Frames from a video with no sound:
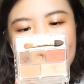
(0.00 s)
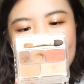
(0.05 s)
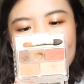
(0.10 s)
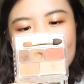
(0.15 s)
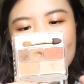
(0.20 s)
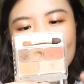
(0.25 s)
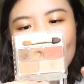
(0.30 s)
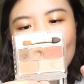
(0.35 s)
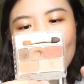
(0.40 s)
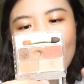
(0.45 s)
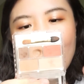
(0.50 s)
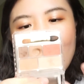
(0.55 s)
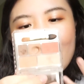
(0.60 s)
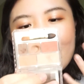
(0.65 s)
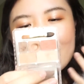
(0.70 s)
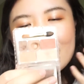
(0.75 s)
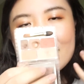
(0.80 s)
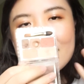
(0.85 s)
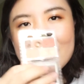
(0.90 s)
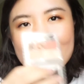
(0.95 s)
so
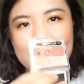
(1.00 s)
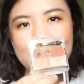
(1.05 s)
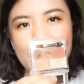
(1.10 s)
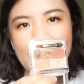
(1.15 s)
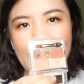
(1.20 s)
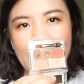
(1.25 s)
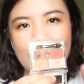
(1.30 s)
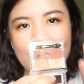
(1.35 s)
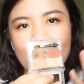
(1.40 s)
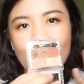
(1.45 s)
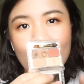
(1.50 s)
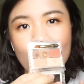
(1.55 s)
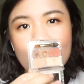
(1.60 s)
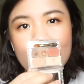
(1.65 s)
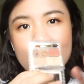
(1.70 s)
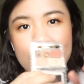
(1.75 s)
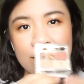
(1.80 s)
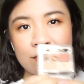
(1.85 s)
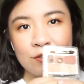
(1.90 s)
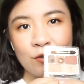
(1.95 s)
I heat pan on
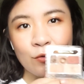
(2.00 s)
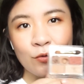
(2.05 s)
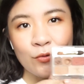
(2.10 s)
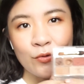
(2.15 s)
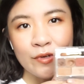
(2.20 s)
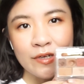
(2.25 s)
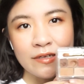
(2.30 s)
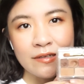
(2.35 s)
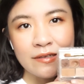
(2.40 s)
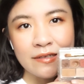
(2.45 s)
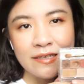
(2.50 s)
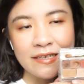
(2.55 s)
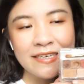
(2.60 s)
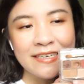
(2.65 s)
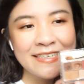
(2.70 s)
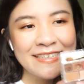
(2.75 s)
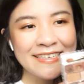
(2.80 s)
this so quickly.